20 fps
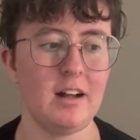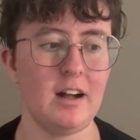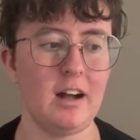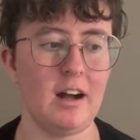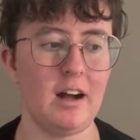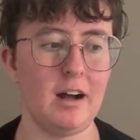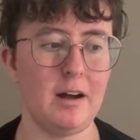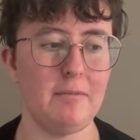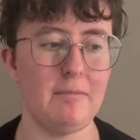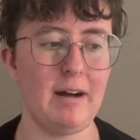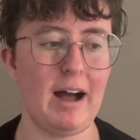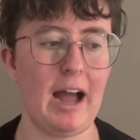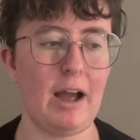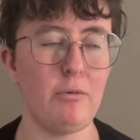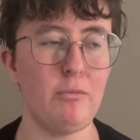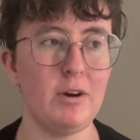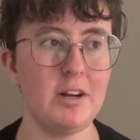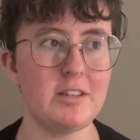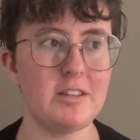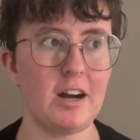I
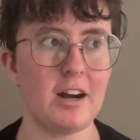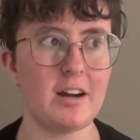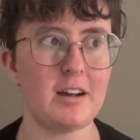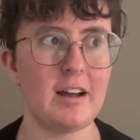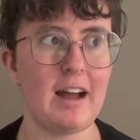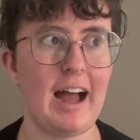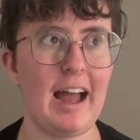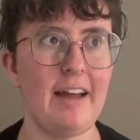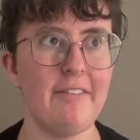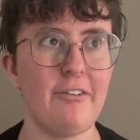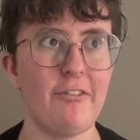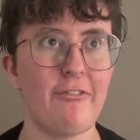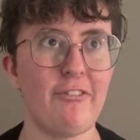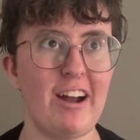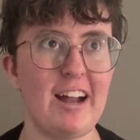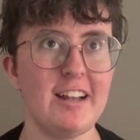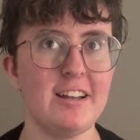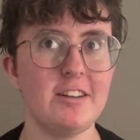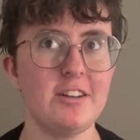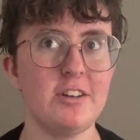have a
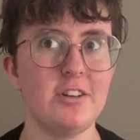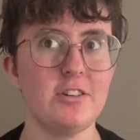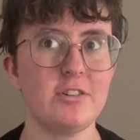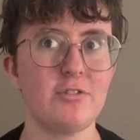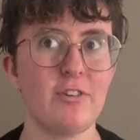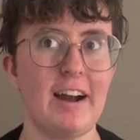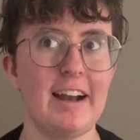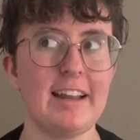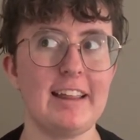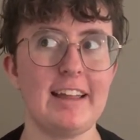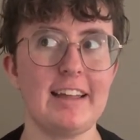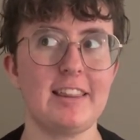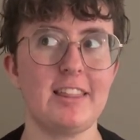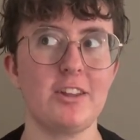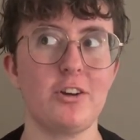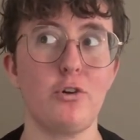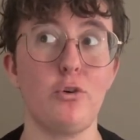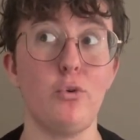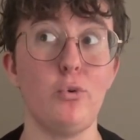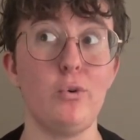friend who's writing like the
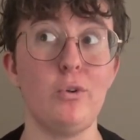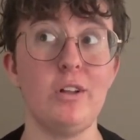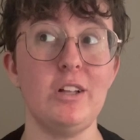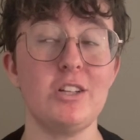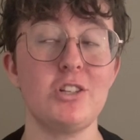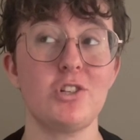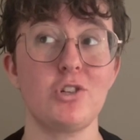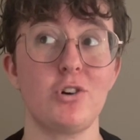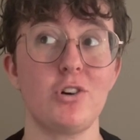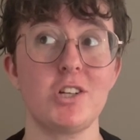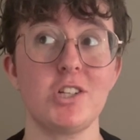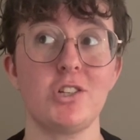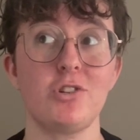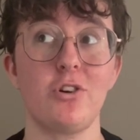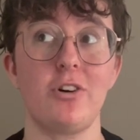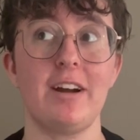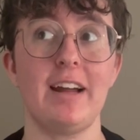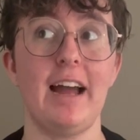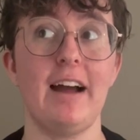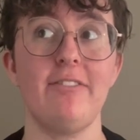coolest short
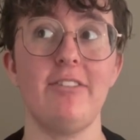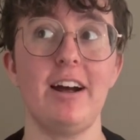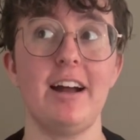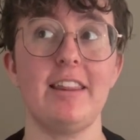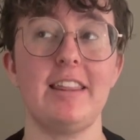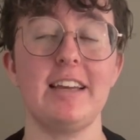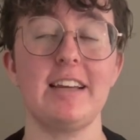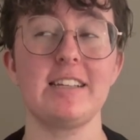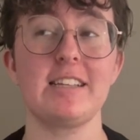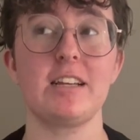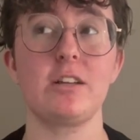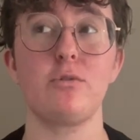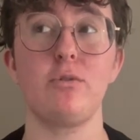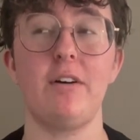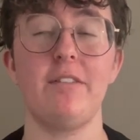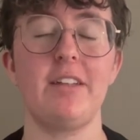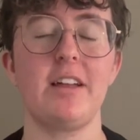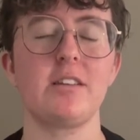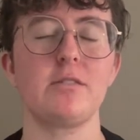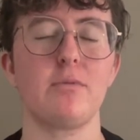story ever. I think it's like
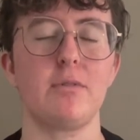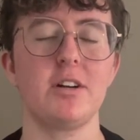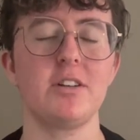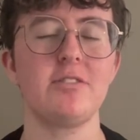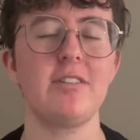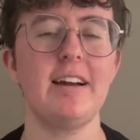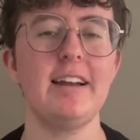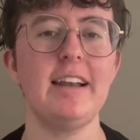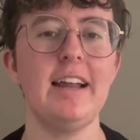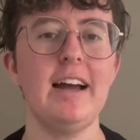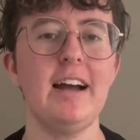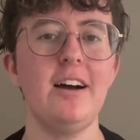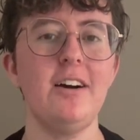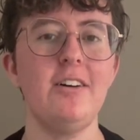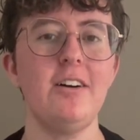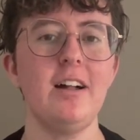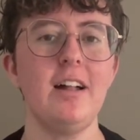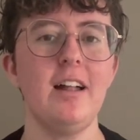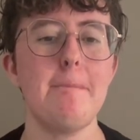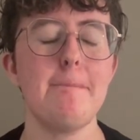12,000 words right now.